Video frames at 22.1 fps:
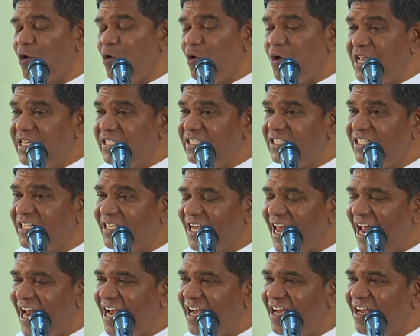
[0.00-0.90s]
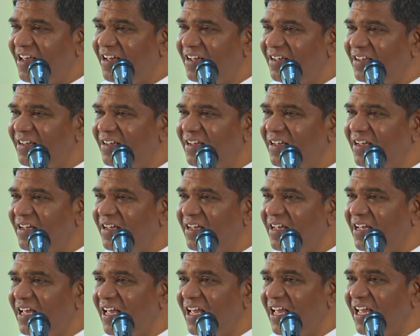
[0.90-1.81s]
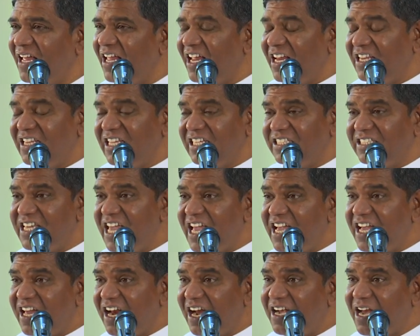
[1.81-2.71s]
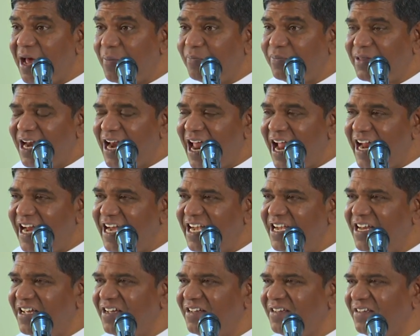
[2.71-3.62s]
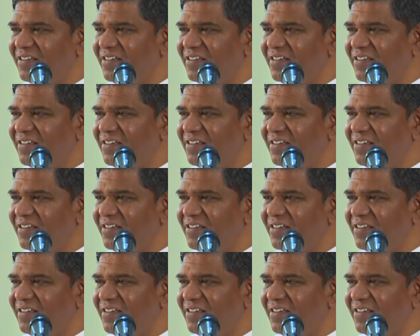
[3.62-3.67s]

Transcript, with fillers: to his tent in the secret of the night.